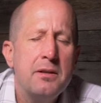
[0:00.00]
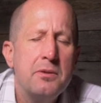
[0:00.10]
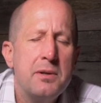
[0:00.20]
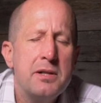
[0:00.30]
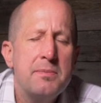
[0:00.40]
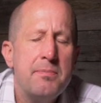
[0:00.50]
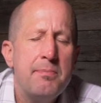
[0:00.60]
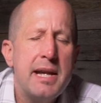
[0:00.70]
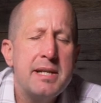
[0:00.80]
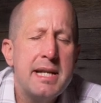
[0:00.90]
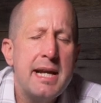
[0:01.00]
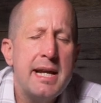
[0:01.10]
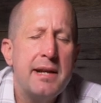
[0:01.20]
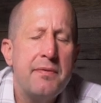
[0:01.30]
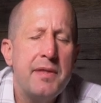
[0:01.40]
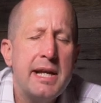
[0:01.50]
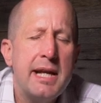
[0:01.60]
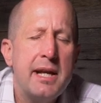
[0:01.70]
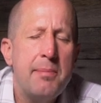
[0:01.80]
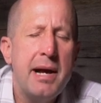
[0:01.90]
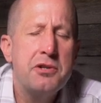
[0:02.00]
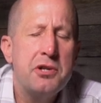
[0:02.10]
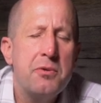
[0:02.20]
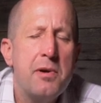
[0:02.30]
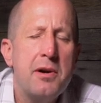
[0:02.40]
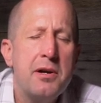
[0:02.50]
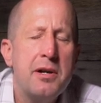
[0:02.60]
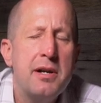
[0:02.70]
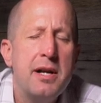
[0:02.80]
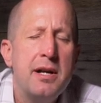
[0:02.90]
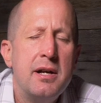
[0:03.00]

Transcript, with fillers: Lord, meditating and thinking about your word,